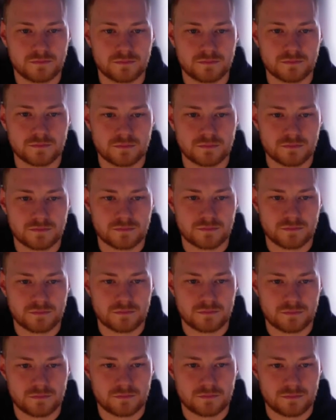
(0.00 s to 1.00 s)

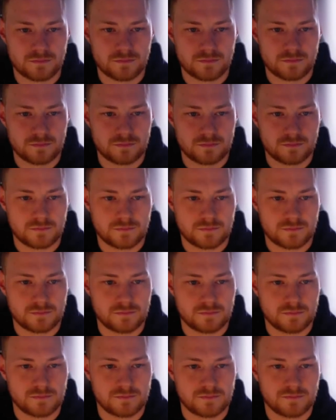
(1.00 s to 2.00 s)

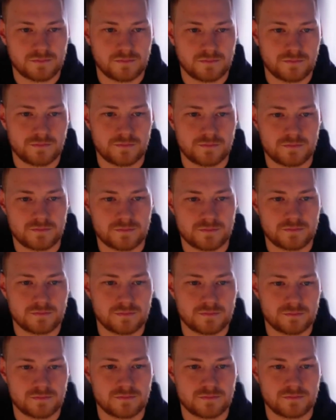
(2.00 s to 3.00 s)

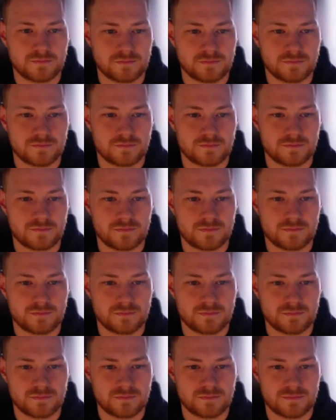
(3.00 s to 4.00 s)

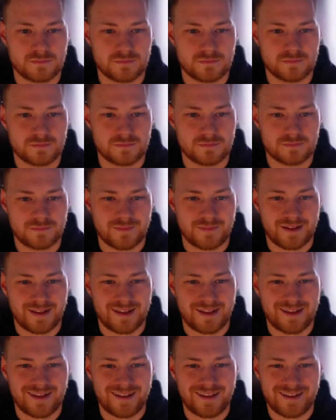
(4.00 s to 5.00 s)
No words are spoken by the person on screen.